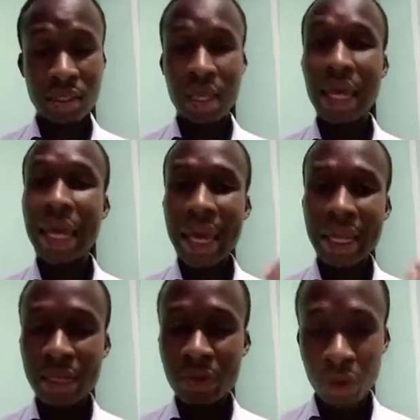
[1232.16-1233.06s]
early
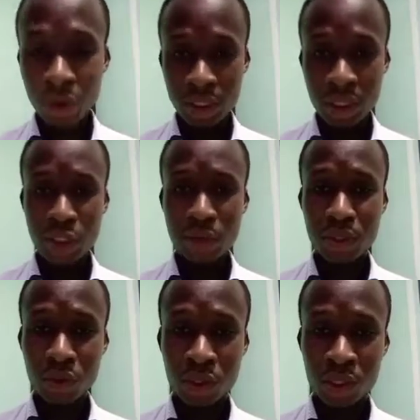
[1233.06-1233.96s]
recognition of this
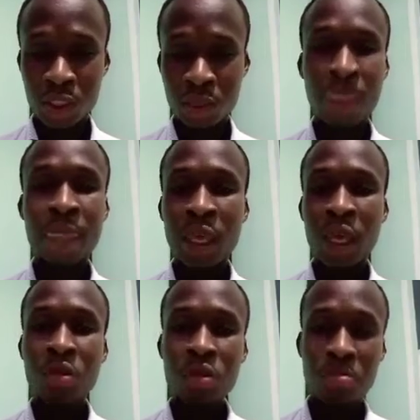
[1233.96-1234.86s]
condition helps to
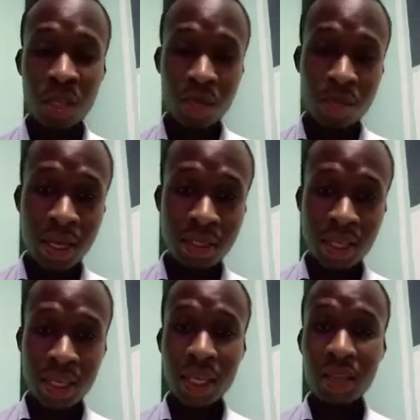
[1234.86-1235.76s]
minimize the
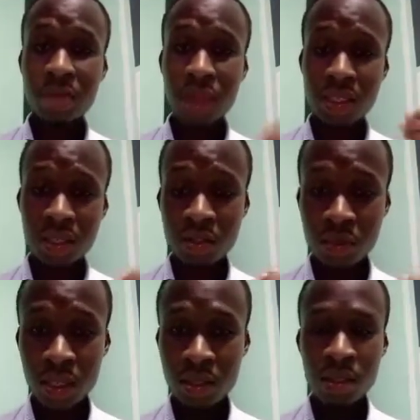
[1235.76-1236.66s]
infection rate
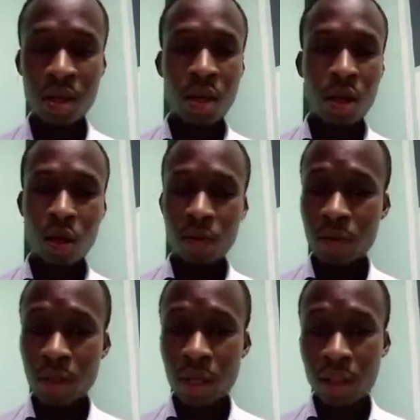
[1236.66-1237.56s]
of the
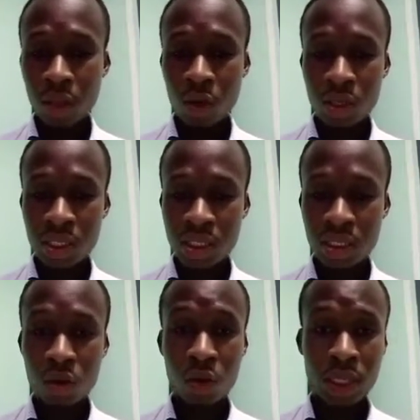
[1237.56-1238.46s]
condition or the
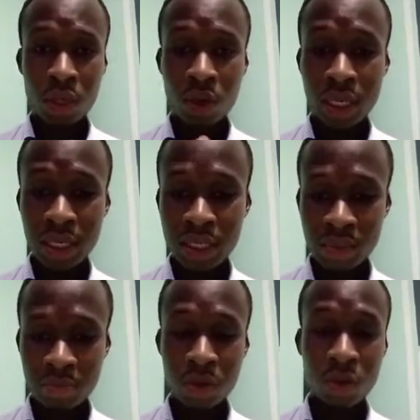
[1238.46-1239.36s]
organism,
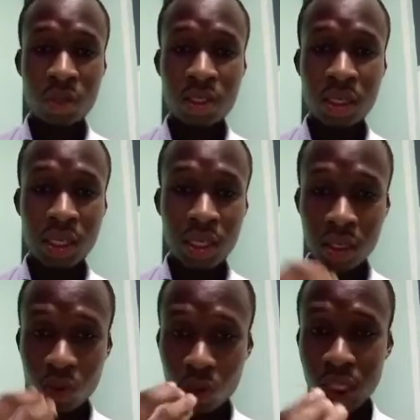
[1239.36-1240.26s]
because when they
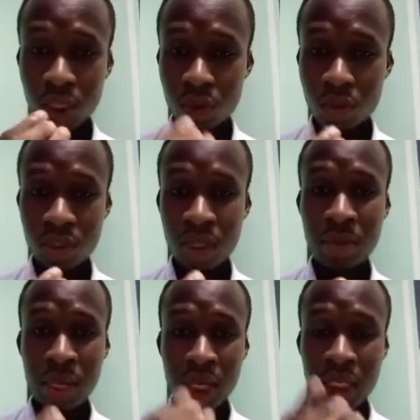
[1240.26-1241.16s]
notice them
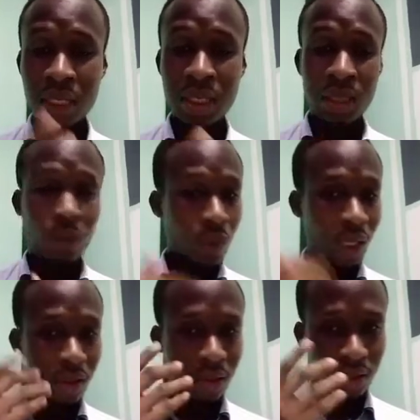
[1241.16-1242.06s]
early, we can
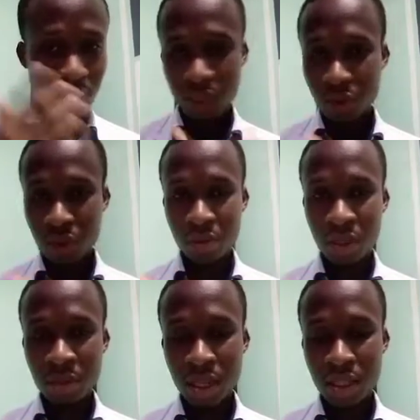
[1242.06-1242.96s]
get rid of them
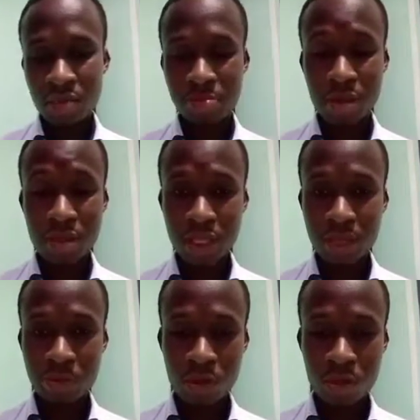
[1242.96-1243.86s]
as best as
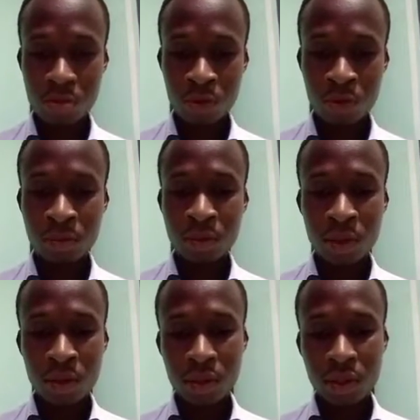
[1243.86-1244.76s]
possible.
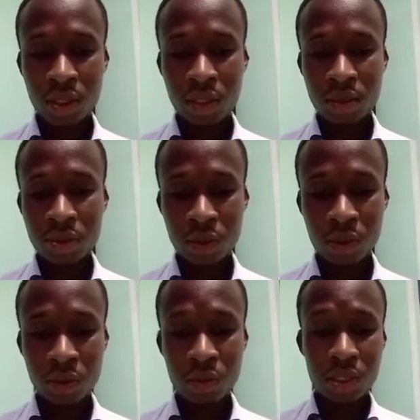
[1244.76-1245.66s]
Okay, so
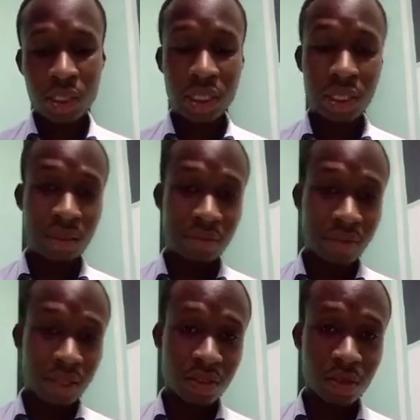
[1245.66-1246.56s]
in fact,
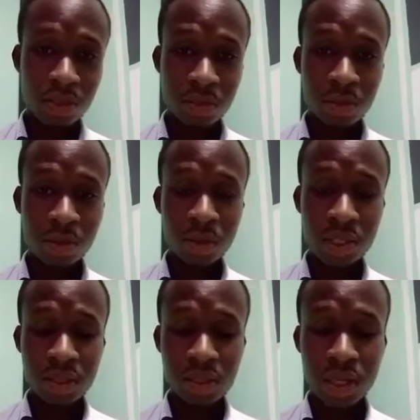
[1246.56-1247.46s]
hospital rate
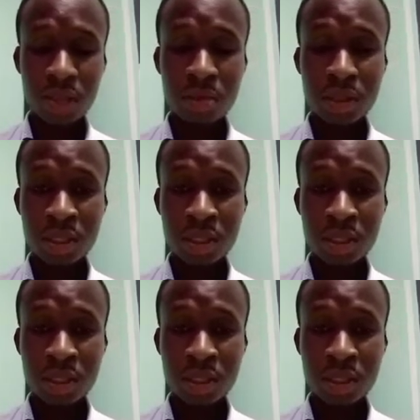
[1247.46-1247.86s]
admission